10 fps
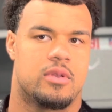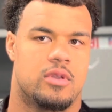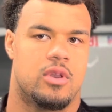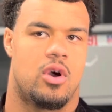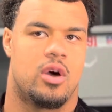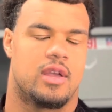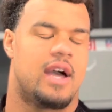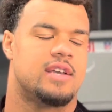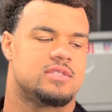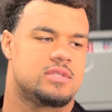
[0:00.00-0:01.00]
you know, all the
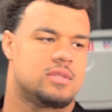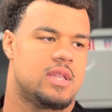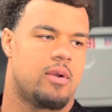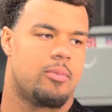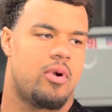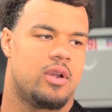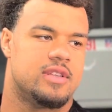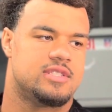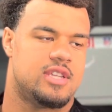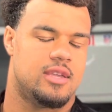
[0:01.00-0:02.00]
guys that were part of
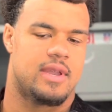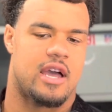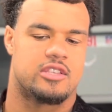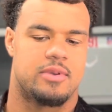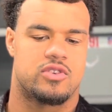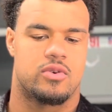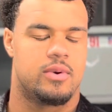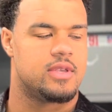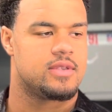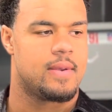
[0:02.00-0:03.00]
this team and how special it was.